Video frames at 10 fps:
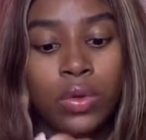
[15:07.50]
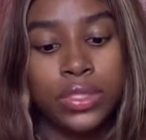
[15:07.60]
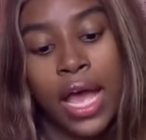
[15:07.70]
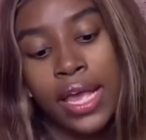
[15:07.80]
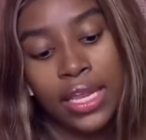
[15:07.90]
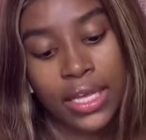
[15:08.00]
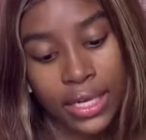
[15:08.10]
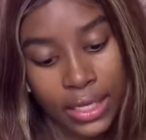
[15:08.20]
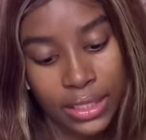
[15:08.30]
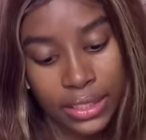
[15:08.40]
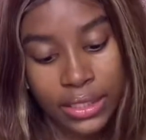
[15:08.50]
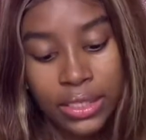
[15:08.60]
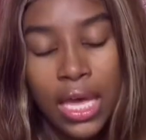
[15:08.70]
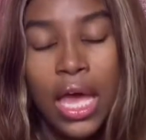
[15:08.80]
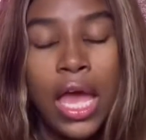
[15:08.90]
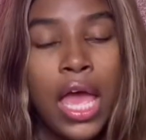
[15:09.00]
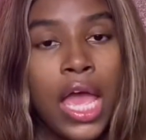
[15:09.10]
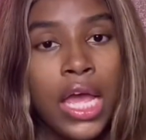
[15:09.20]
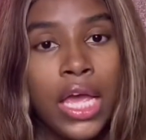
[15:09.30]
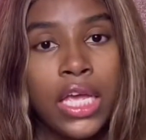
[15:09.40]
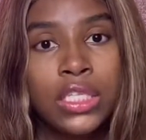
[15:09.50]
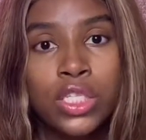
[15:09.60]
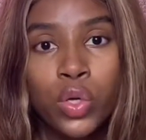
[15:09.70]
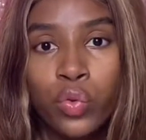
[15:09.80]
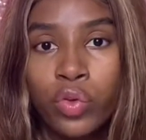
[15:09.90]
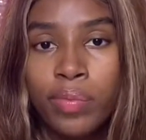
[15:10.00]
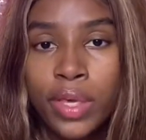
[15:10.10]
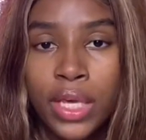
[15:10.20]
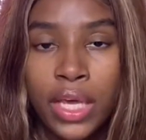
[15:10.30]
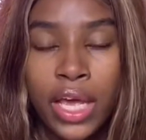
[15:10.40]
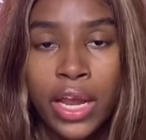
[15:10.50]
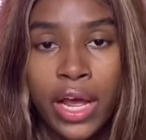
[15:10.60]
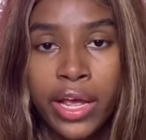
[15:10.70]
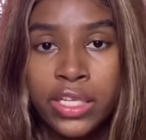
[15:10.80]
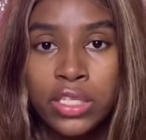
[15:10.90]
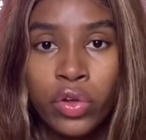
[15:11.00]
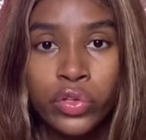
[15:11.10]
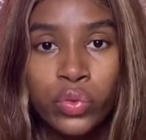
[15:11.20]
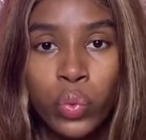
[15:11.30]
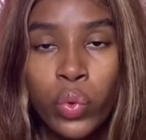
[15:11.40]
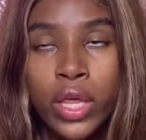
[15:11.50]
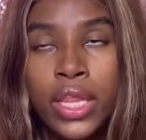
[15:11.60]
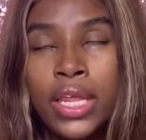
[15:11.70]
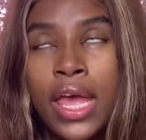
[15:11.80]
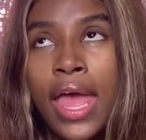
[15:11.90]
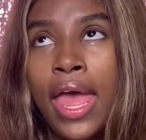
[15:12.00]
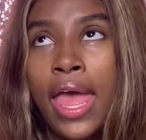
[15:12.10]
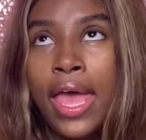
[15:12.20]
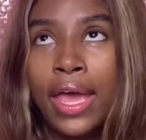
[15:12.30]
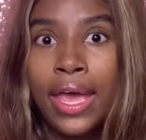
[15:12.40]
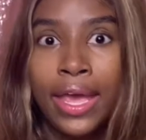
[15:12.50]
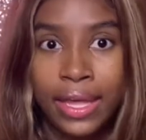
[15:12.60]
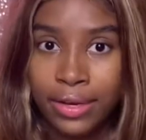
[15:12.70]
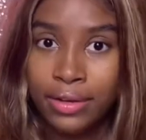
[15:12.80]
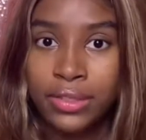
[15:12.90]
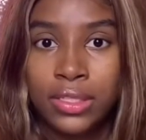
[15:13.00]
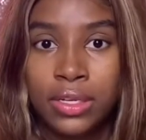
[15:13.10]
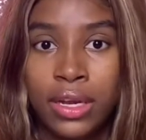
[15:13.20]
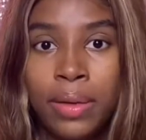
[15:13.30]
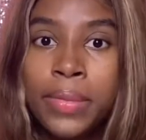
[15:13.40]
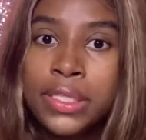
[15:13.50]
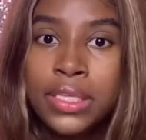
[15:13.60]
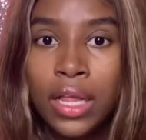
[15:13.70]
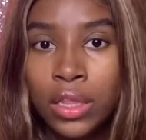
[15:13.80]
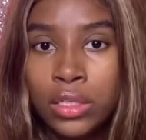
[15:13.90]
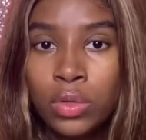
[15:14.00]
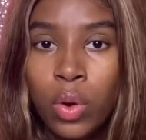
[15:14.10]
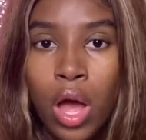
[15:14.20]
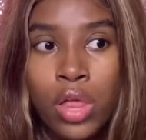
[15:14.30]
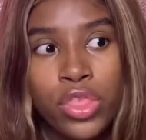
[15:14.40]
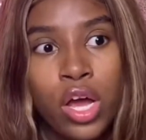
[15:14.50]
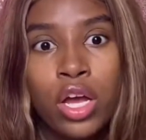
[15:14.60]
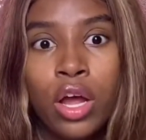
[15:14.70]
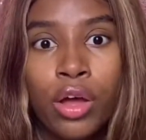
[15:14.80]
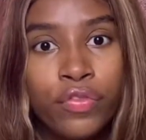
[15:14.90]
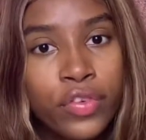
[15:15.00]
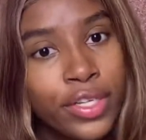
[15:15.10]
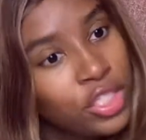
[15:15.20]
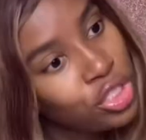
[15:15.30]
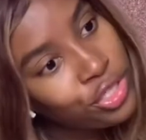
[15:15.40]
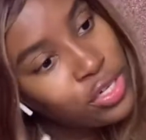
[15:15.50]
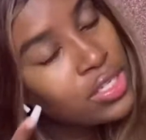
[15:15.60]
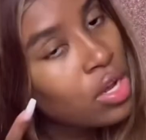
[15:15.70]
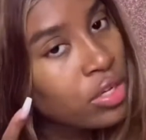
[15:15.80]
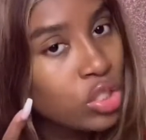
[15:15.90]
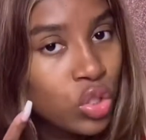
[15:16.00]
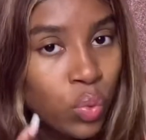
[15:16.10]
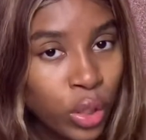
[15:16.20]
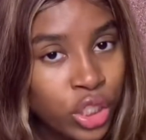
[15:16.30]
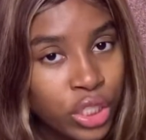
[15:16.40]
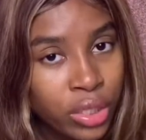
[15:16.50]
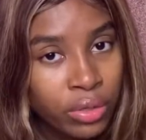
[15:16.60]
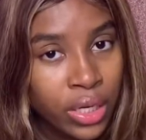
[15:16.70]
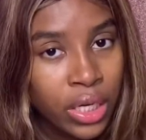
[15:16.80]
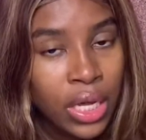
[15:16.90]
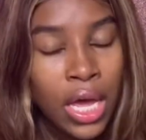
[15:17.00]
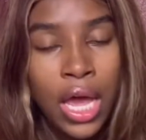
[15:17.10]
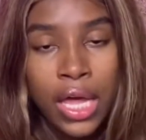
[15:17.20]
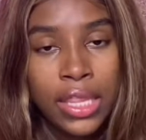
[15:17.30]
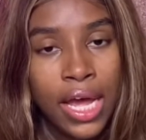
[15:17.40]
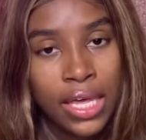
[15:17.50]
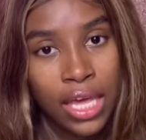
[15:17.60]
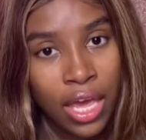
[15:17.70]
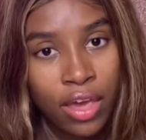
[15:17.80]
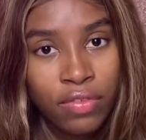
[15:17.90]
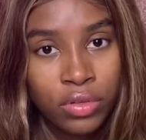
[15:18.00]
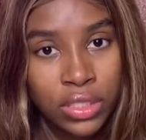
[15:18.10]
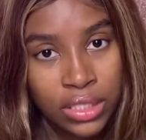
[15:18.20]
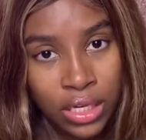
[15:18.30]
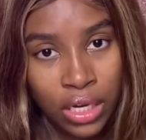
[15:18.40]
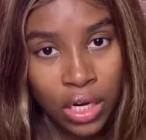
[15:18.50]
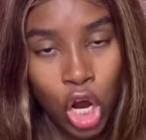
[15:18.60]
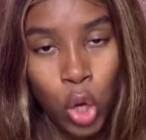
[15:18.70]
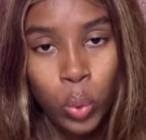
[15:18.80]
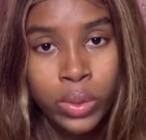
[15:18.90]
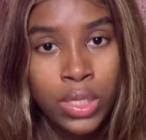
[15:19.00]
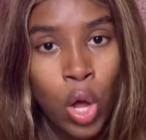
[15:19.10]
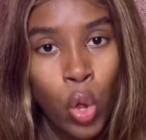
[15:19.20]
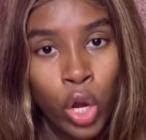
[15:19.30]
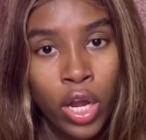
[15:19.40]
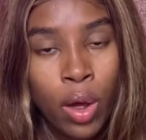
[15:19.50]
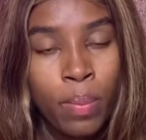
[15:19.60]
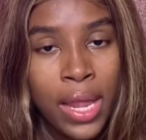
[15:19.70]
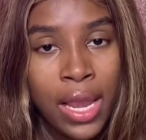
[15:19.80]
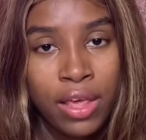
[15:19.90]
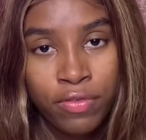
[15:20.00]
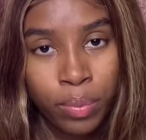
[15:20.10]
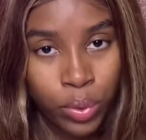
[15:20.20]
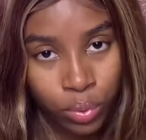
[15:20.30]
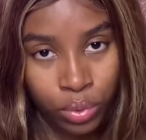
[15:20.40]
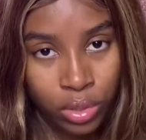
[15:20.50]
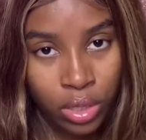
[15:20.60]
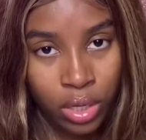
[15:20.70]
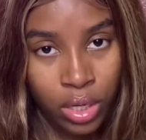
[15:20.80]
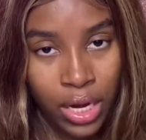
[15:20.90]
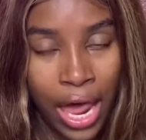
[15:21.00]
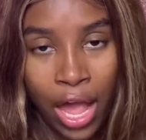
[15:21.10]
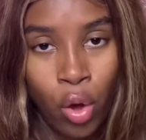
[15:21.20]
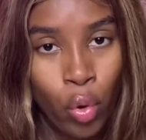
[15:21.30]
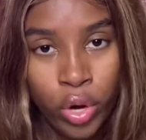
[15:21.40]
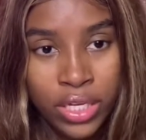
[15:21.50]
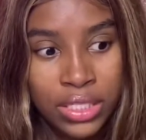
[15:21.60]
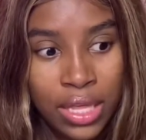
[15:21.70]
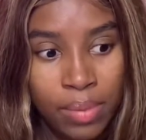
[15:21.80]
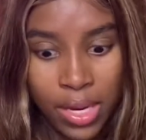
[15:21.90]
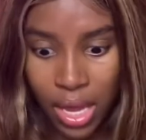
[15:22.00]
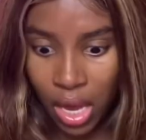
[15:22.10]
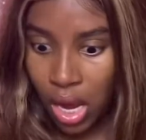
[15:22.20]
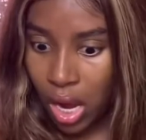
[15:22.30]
tiny it is, and it's creamy and nice, not too oily. And let me tell you, the coverage just on the swatch area that it gave her skin was unbelievable. Like, honestly, I'm like,